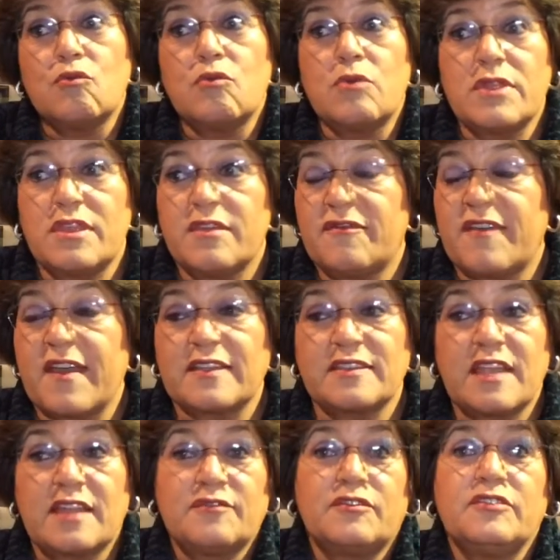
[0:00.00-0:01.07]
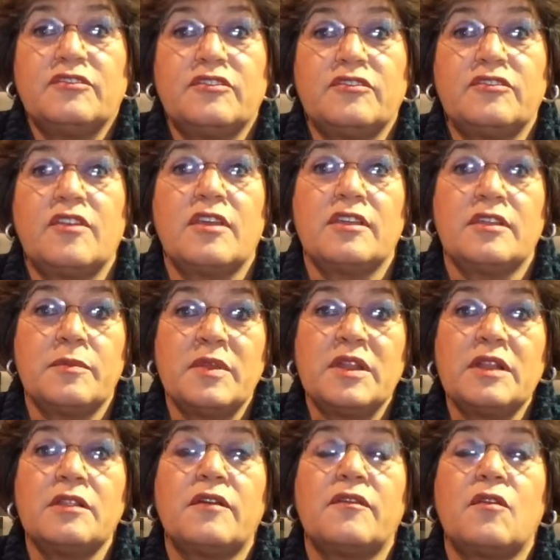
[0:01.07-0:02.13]
With the fact that, for instance, in the
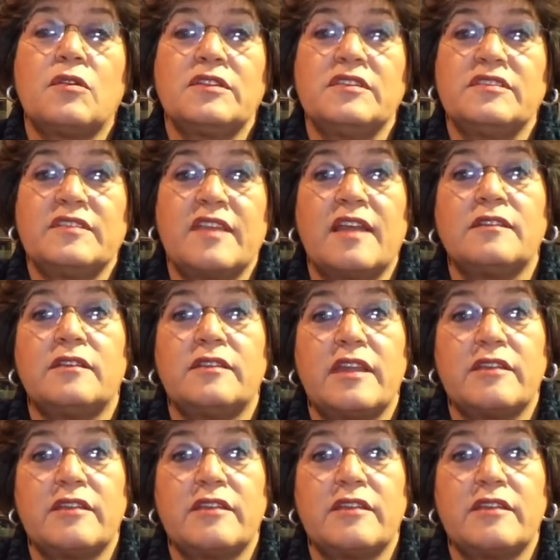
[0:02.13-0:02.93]
middle of all this scandal,